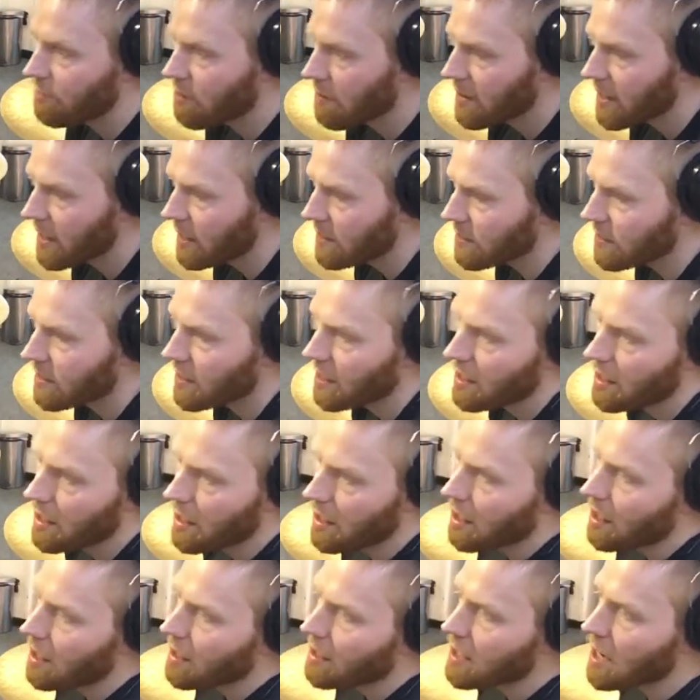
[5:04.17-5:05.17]
drum hits.
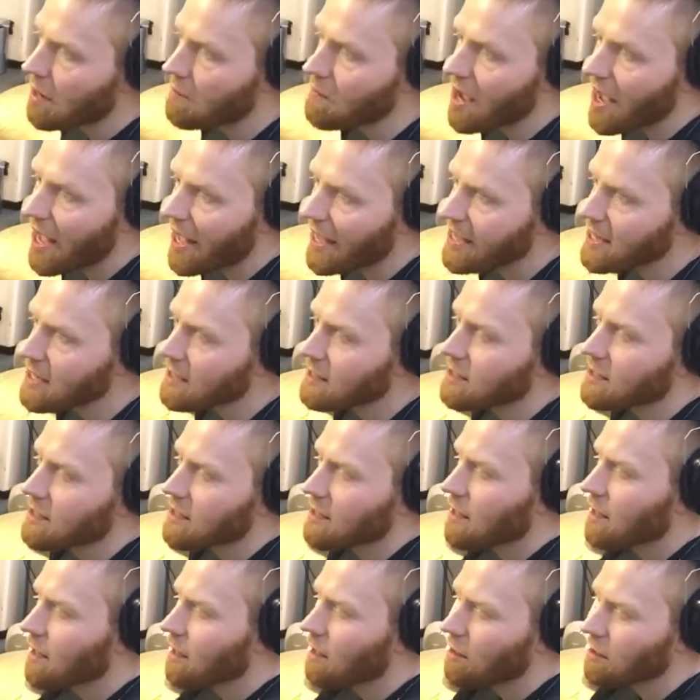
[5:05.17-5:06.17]
Number 8,
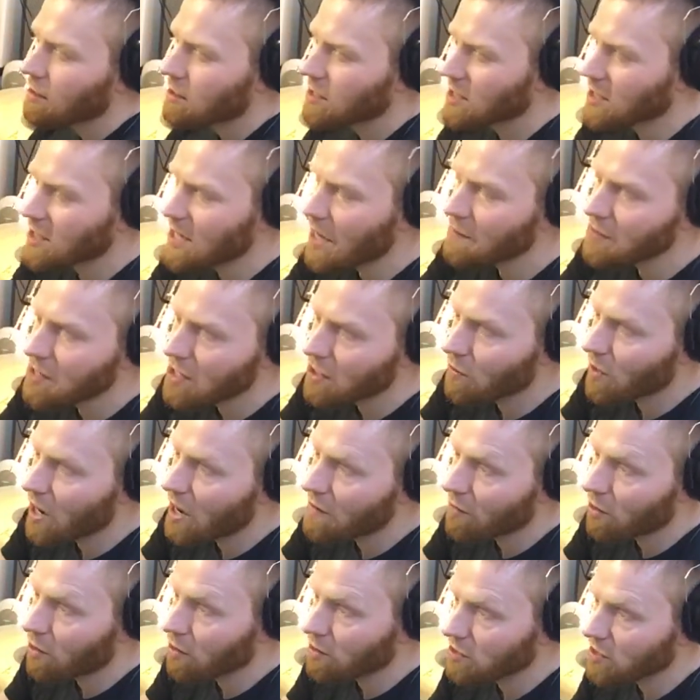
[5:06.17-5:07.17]

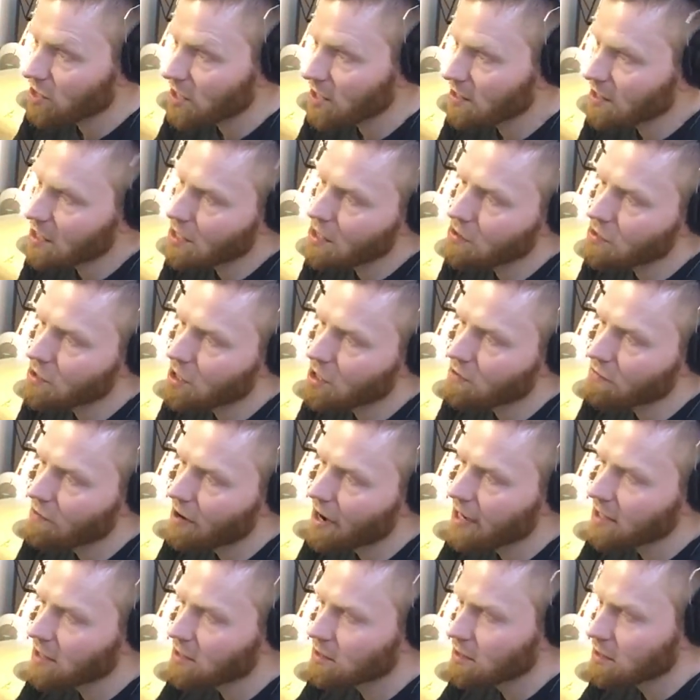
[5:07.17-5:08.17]
semi-quaver or 16th note
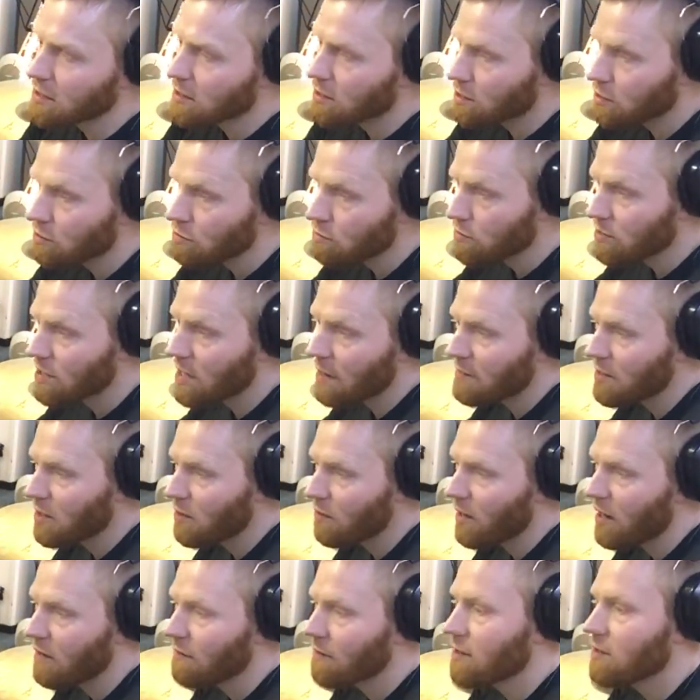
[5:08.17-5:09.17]
rest, 2
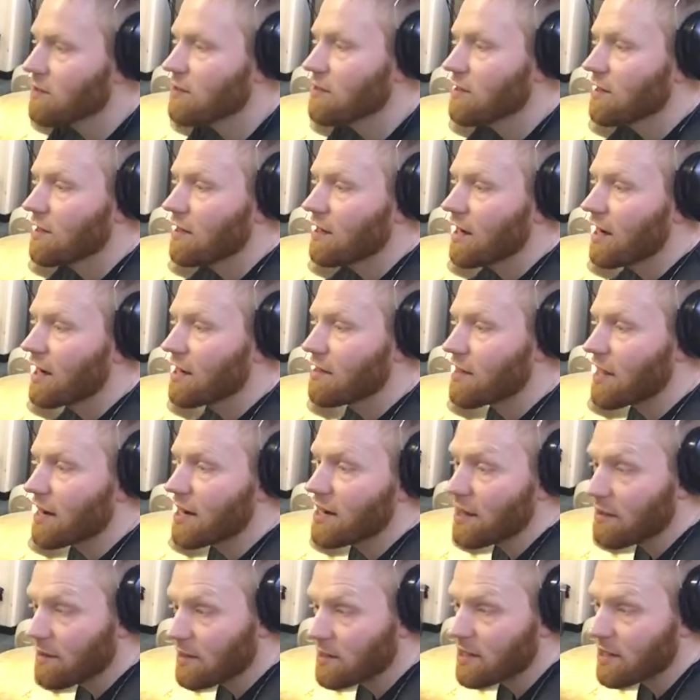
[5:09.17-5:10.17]
semi-quavers, then
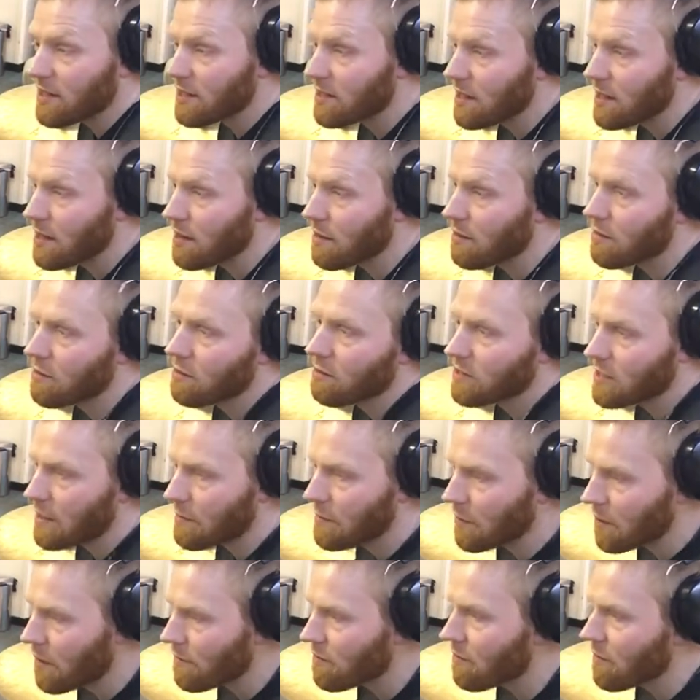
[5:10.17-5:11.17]
another 16th or
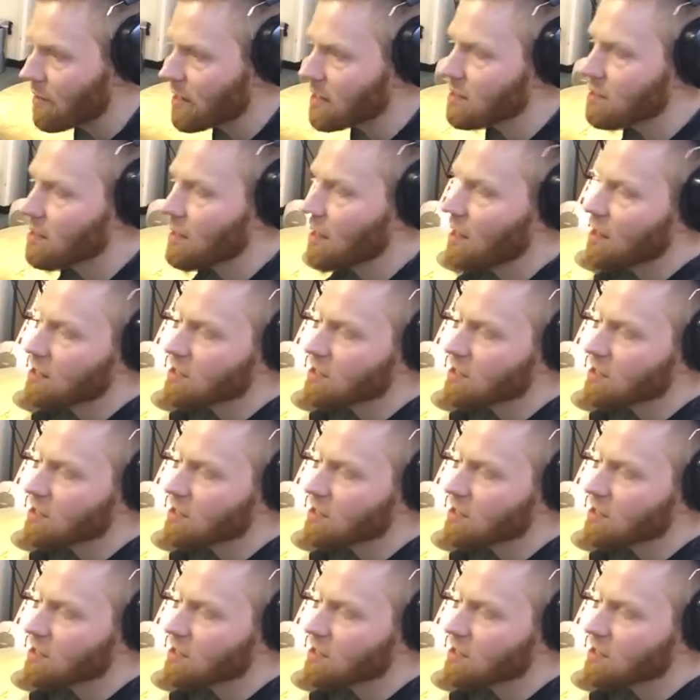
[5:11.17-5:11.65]
semi-quaver rest.